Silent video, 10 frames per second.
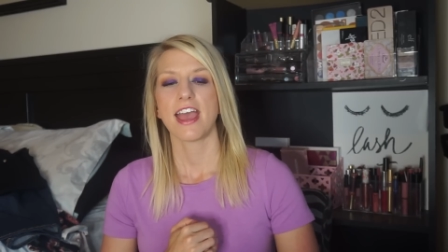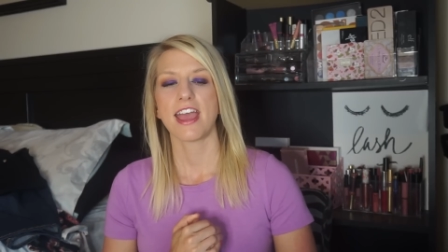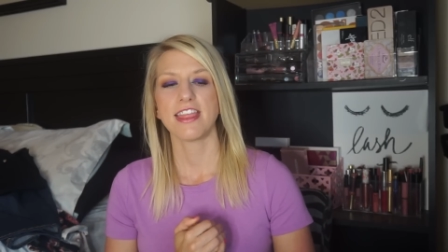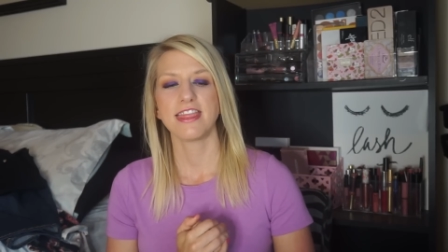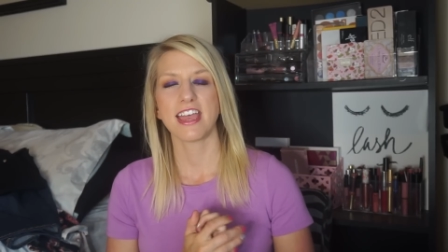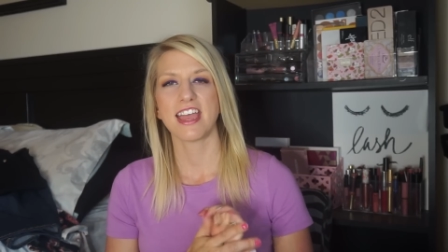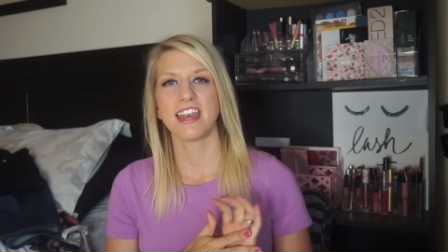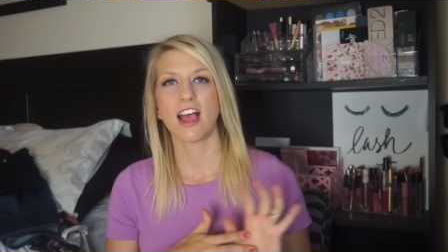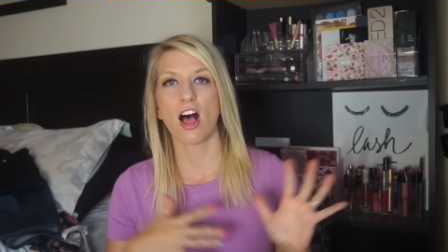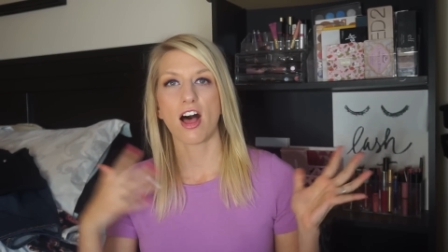And
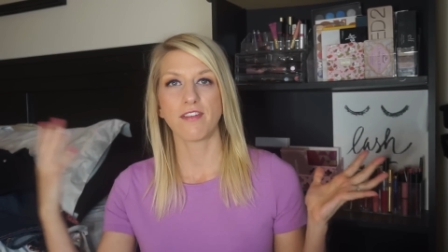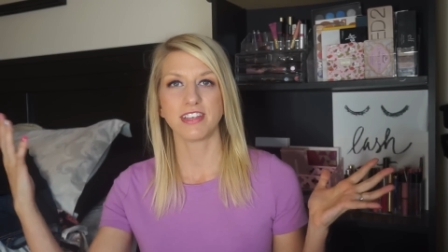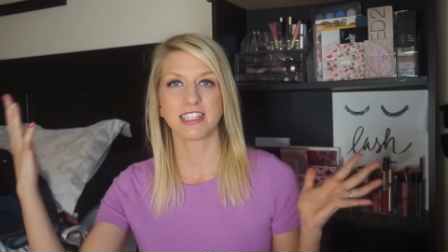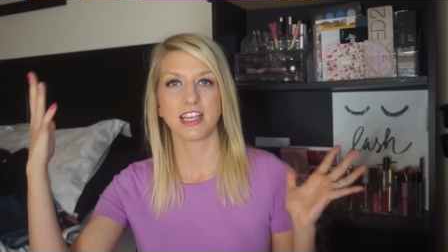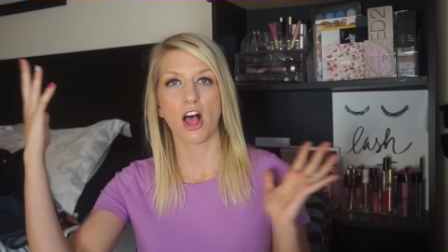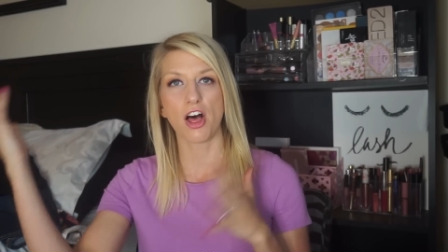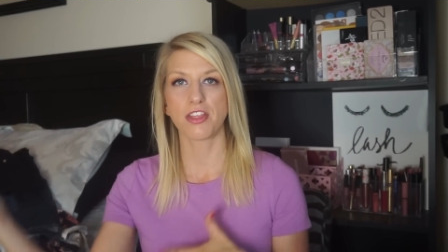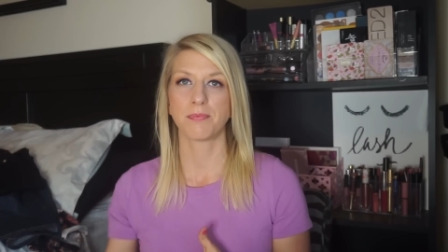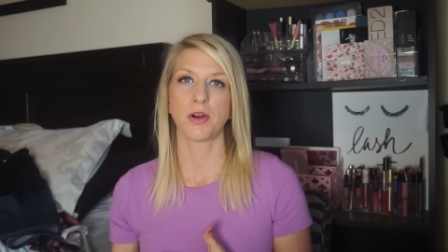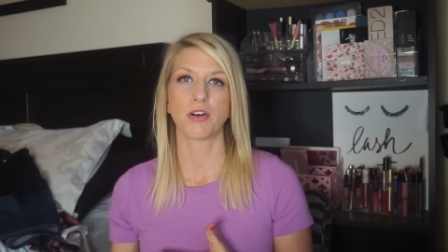then obviously all
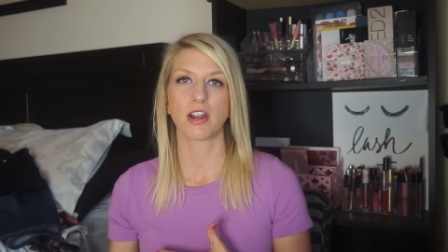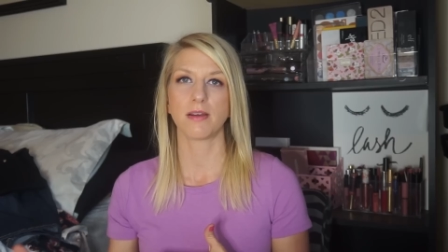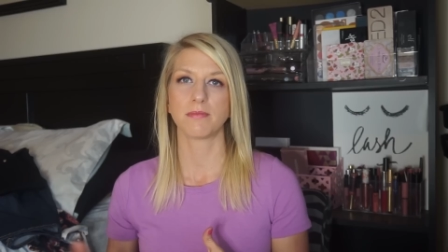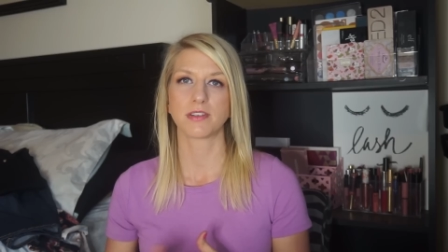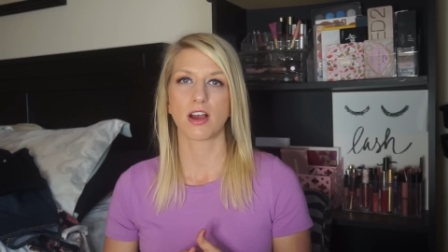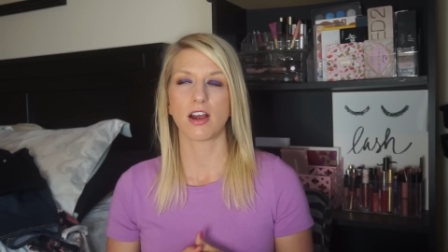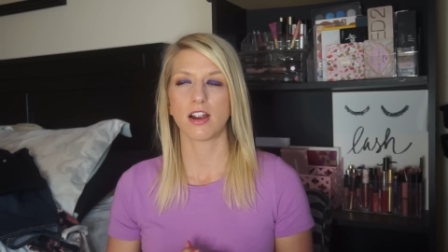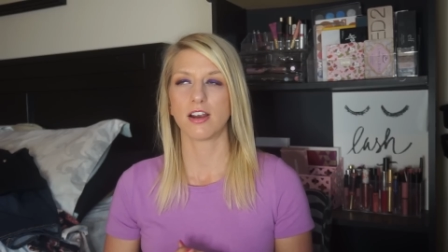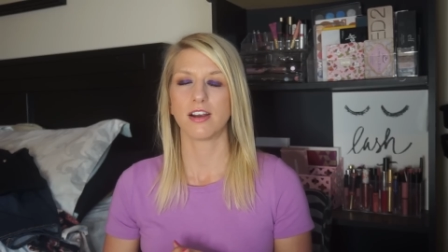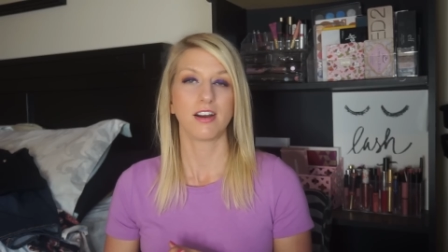the programs
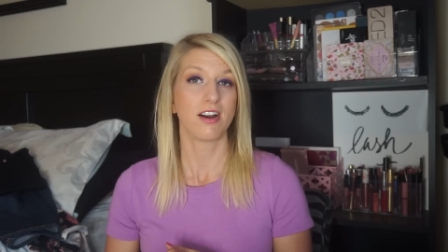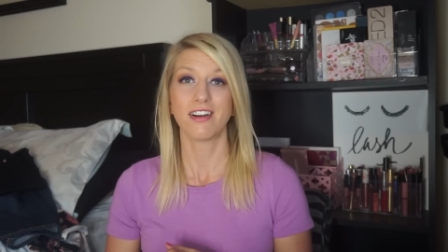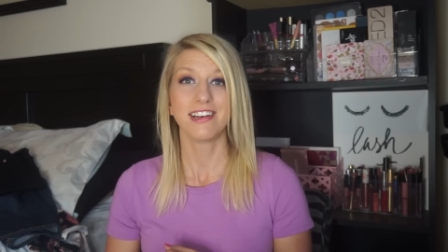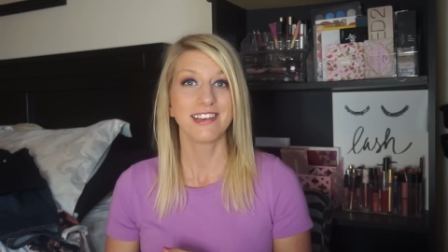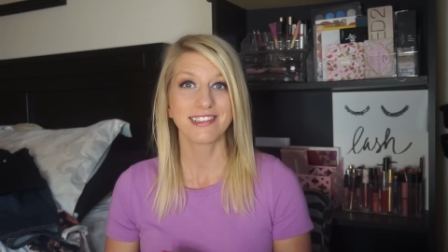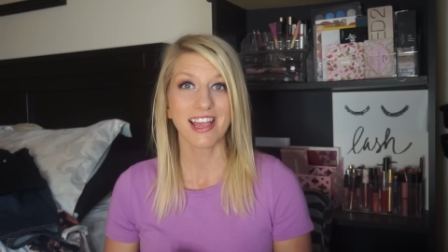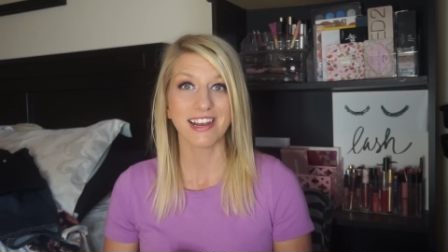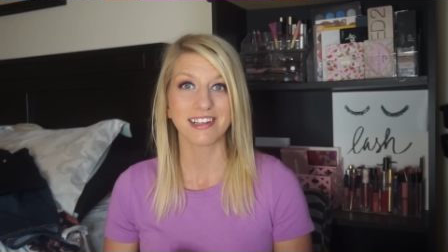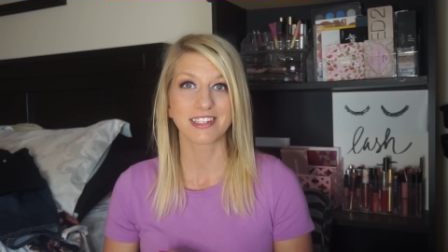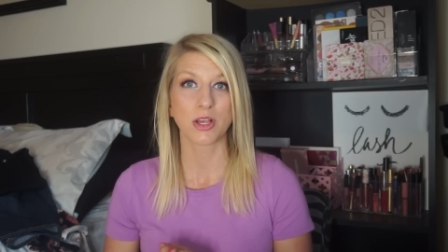are already
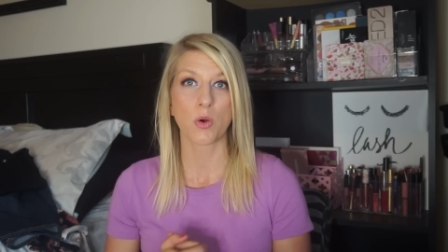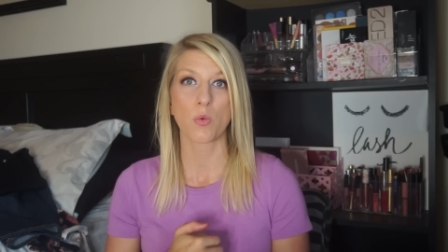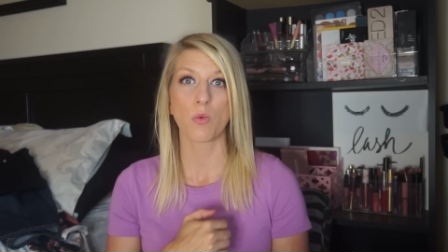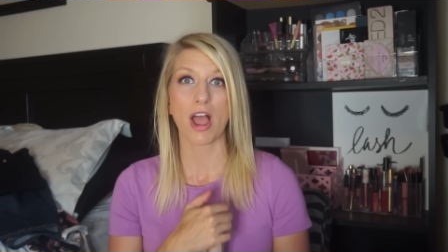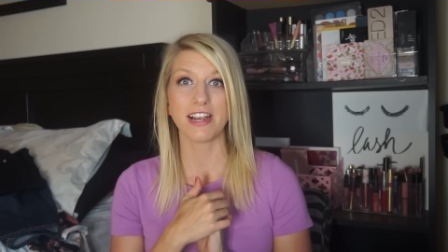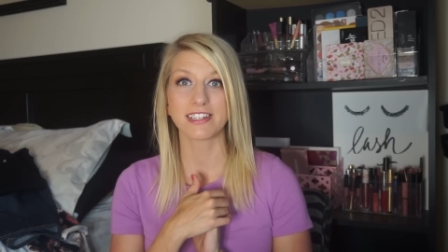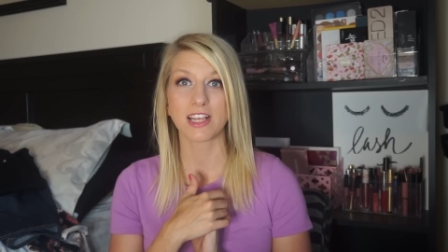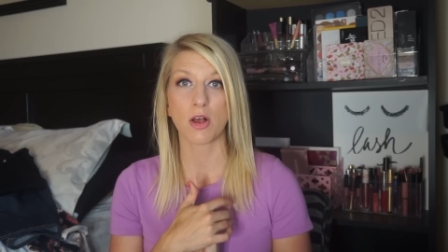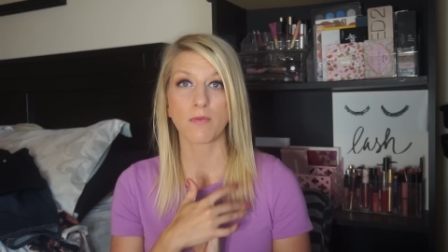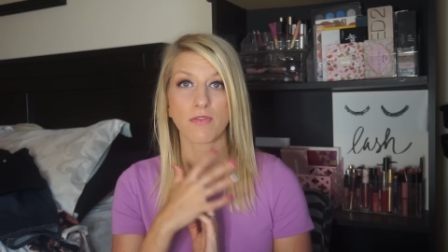designed. So I just
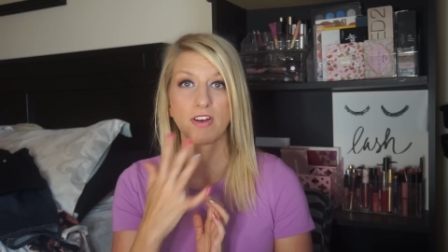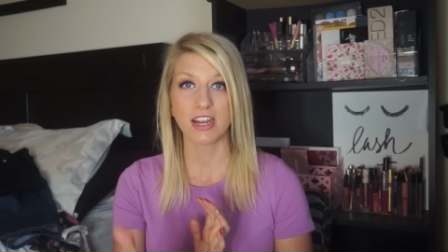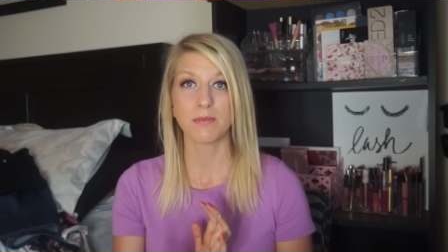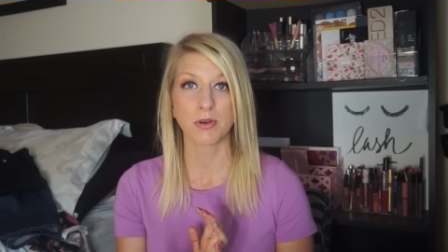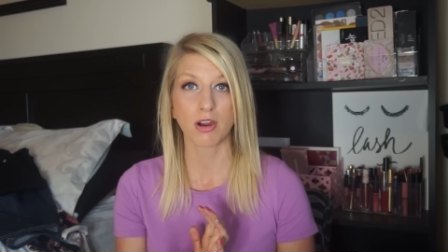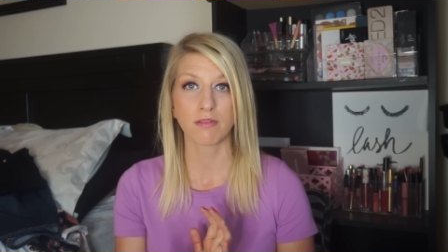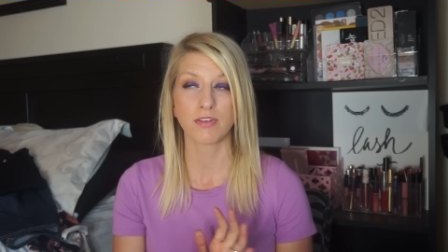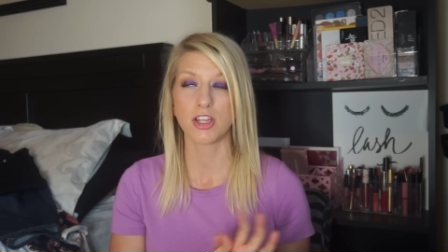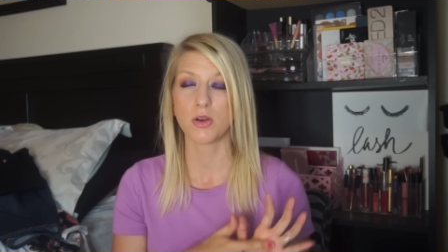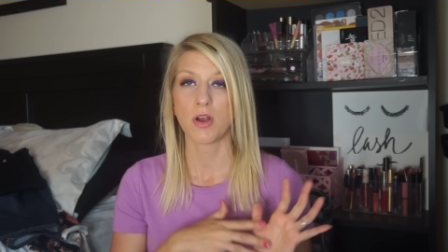help find a program for
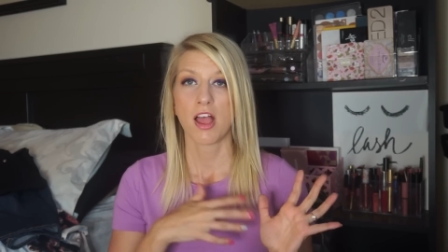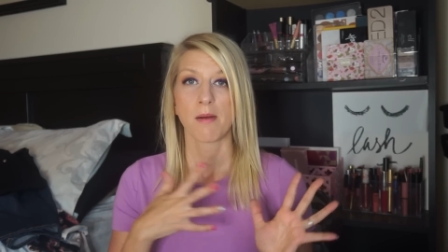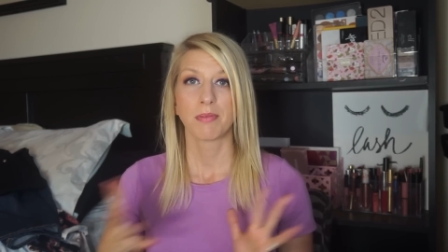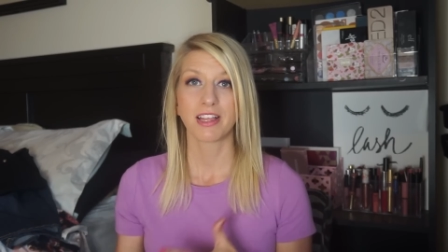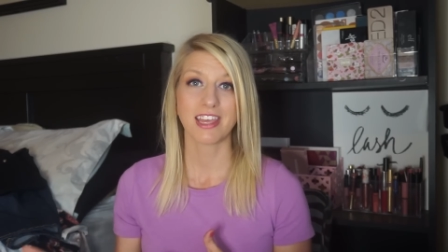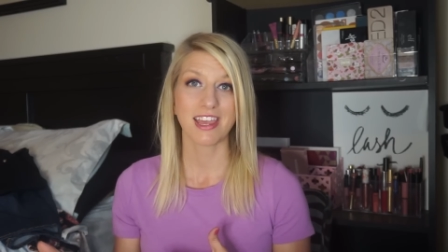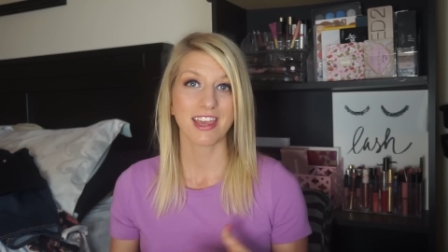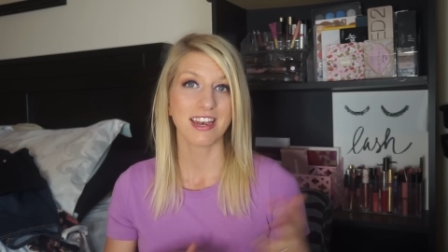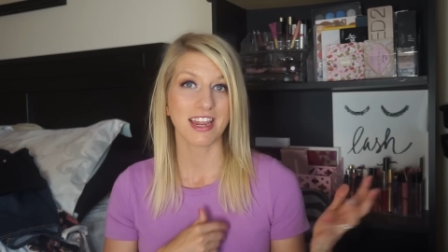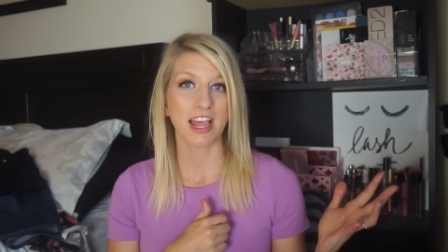you, plug it
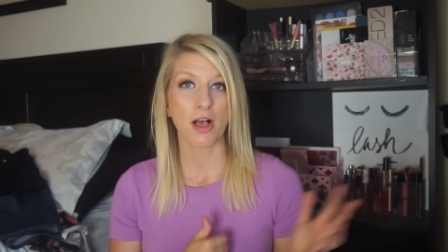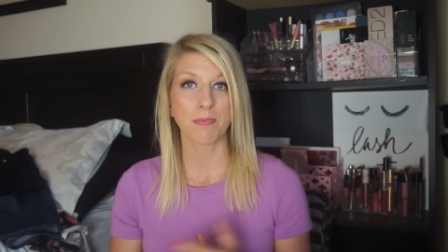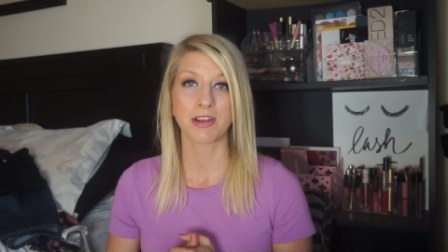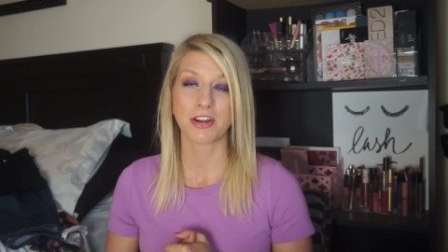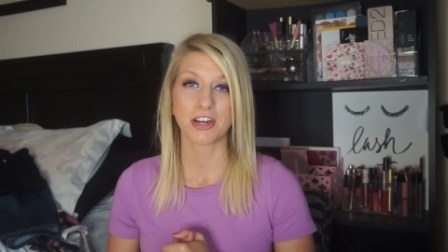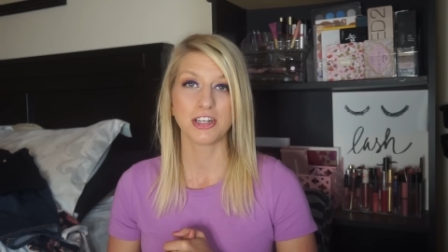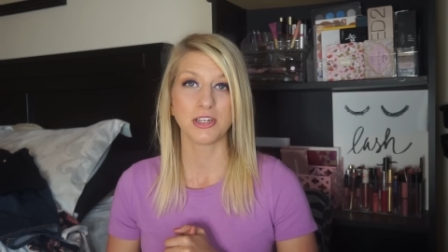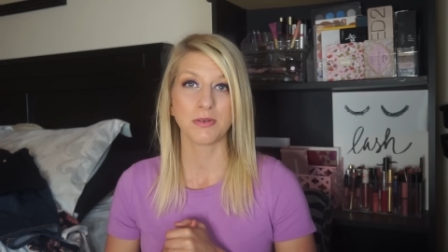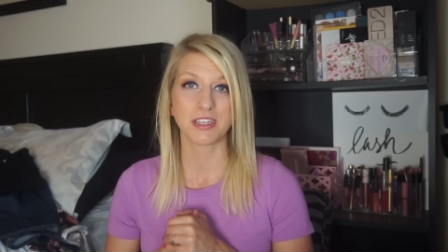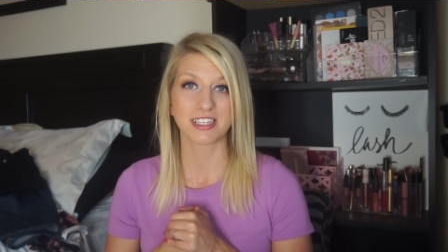in and help encourage
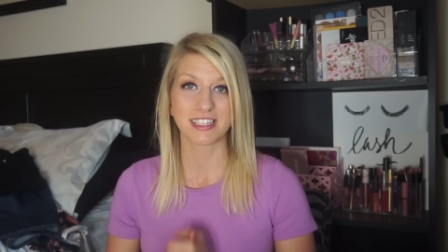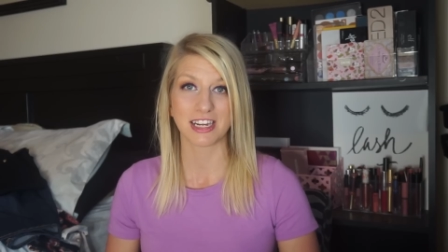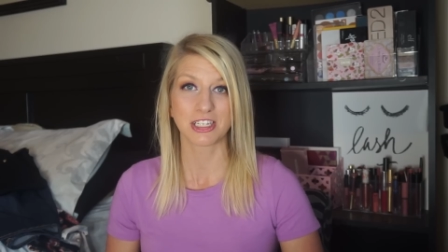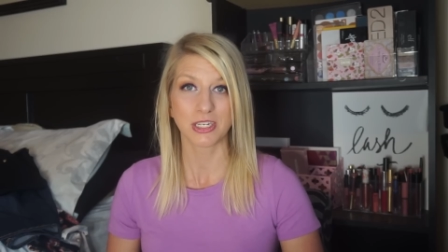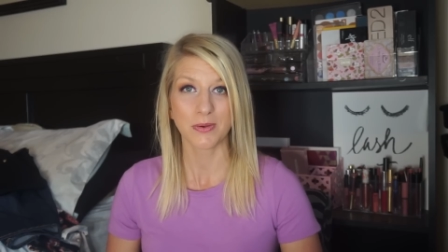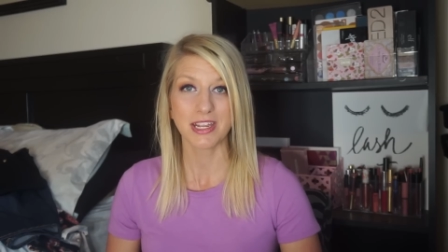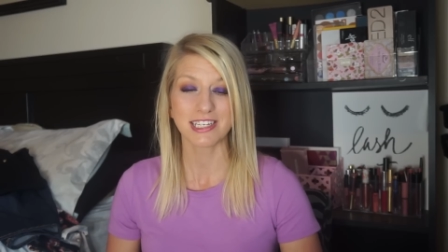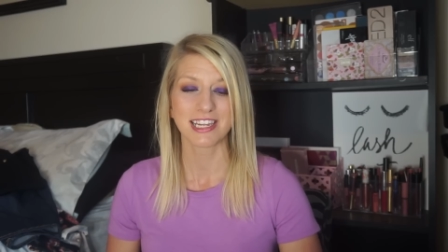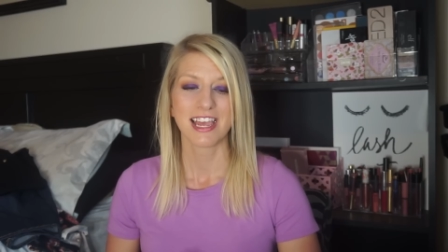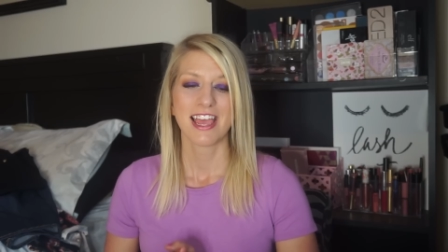you to stick to it.